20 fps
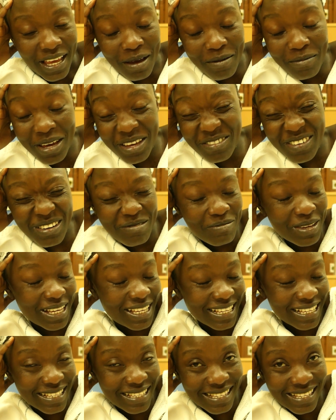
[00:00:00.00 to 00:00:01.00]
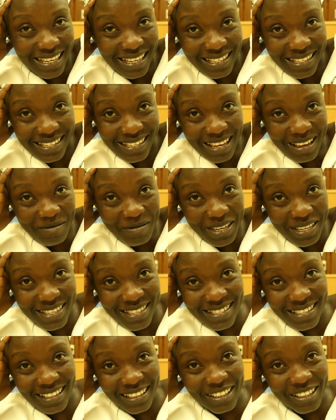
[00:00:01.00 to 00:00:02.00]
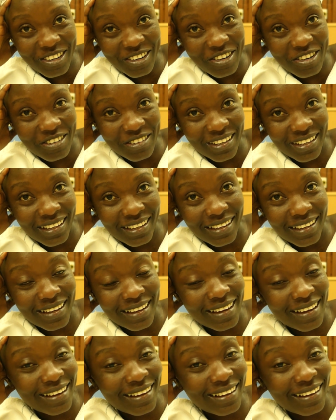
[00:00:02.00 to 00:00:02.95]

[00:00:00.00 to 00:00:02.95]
Am I even making sense? Am I still groggy?